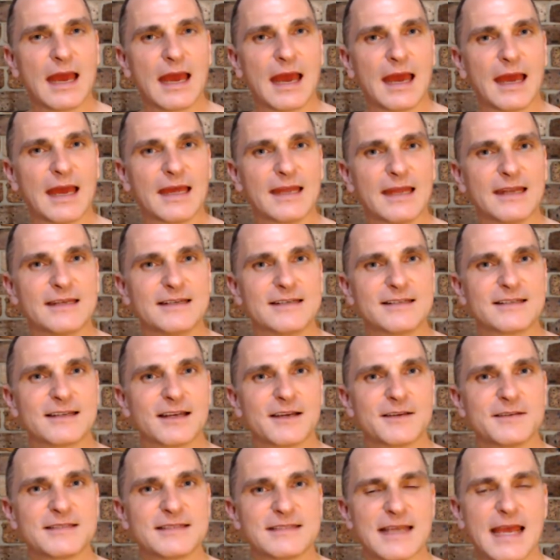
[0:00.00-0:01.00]
and I
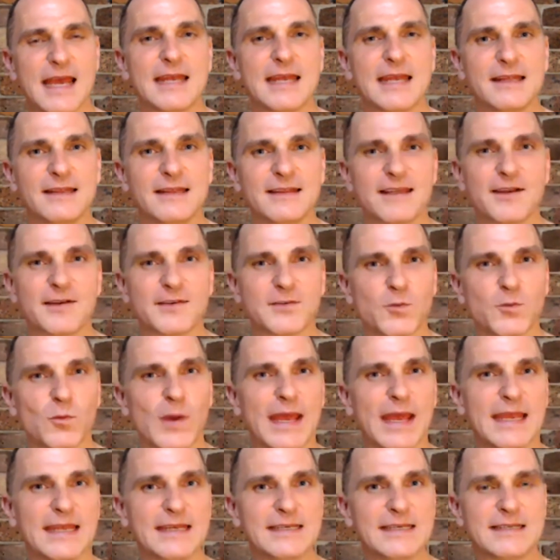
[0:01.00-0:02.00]
was standing there, I was
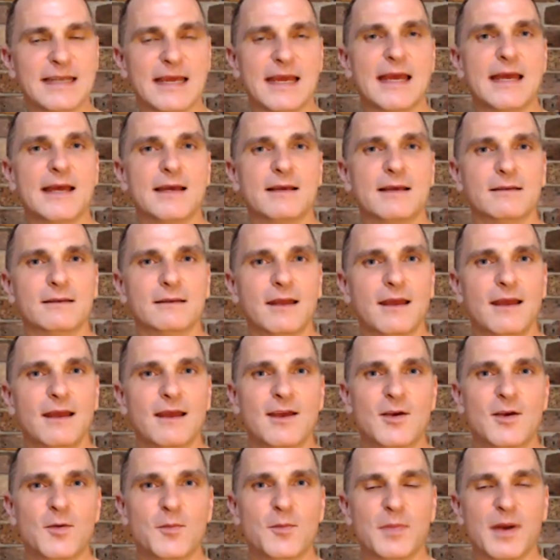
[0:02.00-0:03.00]
weighed down
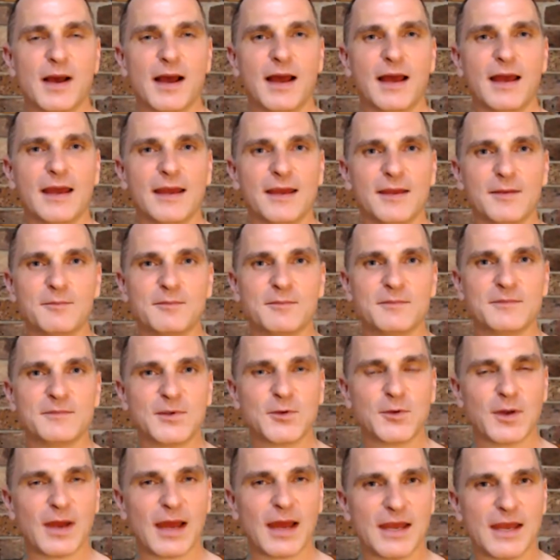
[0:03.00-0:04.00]
by,
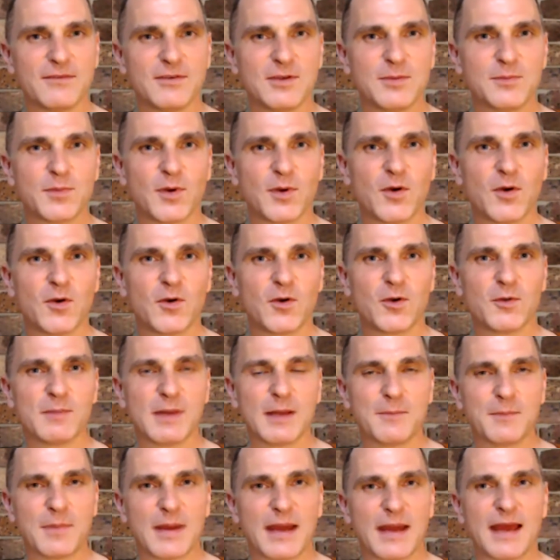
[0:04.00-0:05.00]
a heavy bowl, my
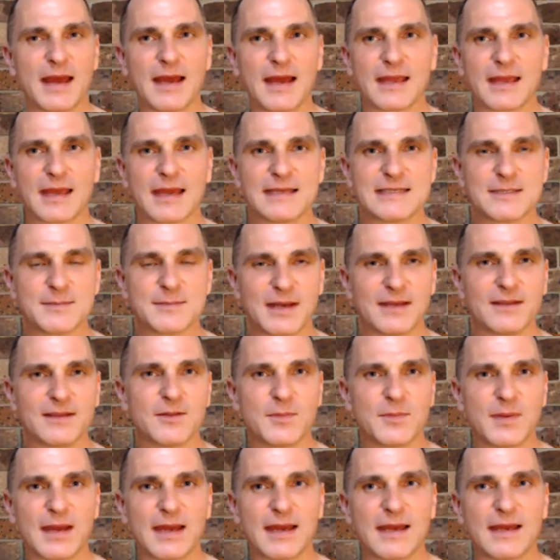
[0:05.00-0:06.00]
bag, I had some other
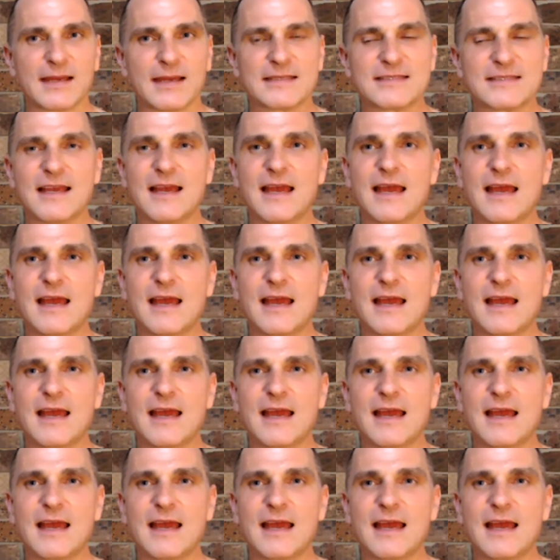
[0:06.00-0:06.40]
bags,